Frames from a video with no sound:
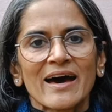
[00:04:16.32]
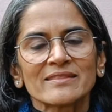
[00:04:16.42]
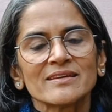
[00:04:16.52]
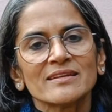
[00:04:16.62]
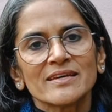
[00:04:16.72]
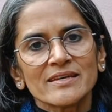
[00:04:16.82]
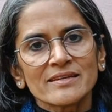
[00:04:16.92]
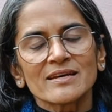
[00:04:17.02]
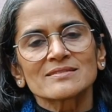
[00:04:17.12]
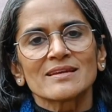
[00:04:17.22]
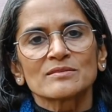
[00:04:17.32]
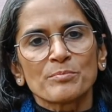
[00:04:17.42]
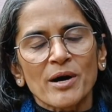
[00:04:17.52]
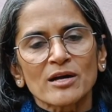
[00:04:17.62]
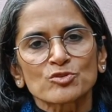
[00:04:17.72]
And then areas like the
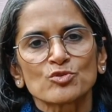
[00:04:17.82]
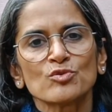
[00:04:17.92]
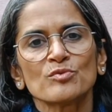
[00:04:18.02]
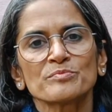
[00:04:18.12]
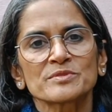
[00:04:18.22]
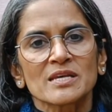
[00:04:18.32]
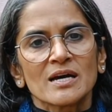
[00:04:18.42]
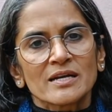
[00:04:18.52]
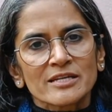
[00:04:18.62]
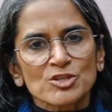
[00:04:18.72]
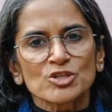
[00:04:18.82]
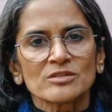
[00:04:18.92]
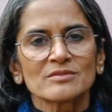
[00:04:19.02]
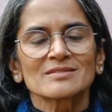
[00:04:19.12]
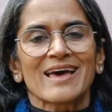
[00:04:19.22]
bathrooms,
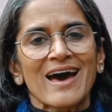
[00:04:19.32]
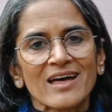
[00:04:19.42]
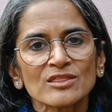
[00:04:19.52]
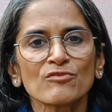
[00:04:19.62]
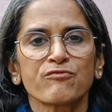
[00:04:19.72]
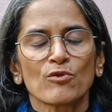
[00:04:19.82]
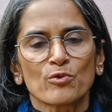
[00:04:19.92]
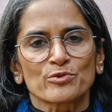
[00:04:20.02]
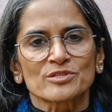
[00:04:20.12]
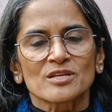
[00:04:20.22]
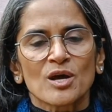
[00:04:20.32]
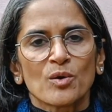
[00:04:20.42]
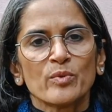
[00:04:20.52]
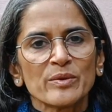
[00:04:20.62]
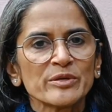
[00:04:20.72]
kitchens, and the floors
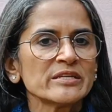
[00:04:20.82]
where we